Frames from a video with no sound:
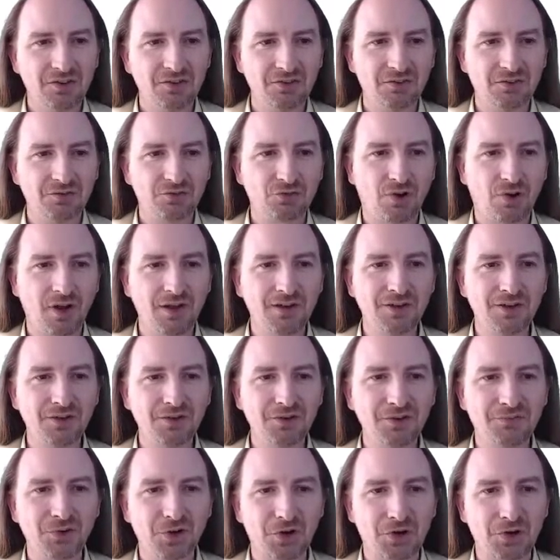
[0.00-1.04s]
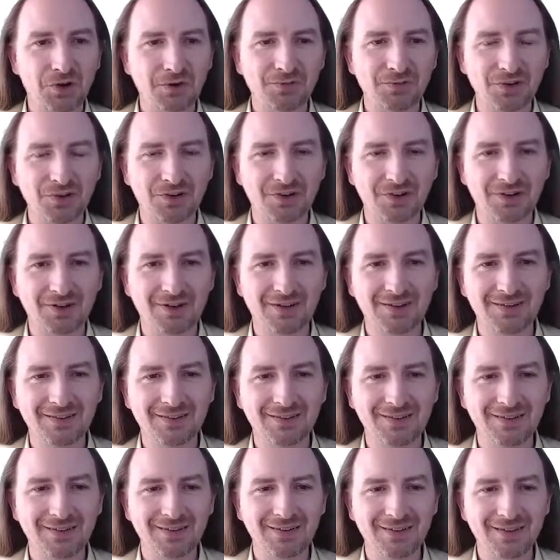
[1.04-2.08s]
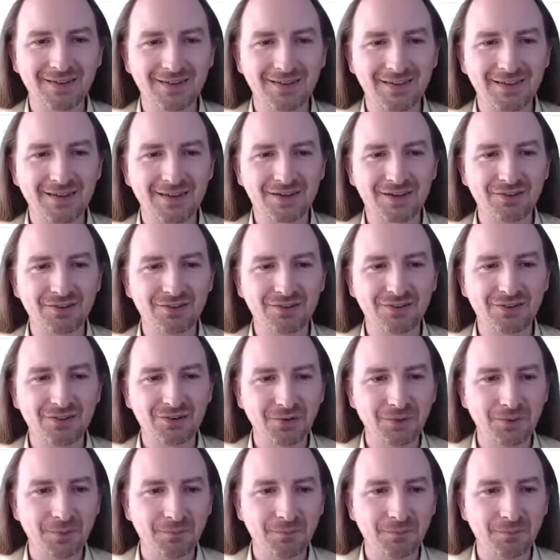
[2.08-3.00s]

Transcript: Try new Floraflor. Thank you to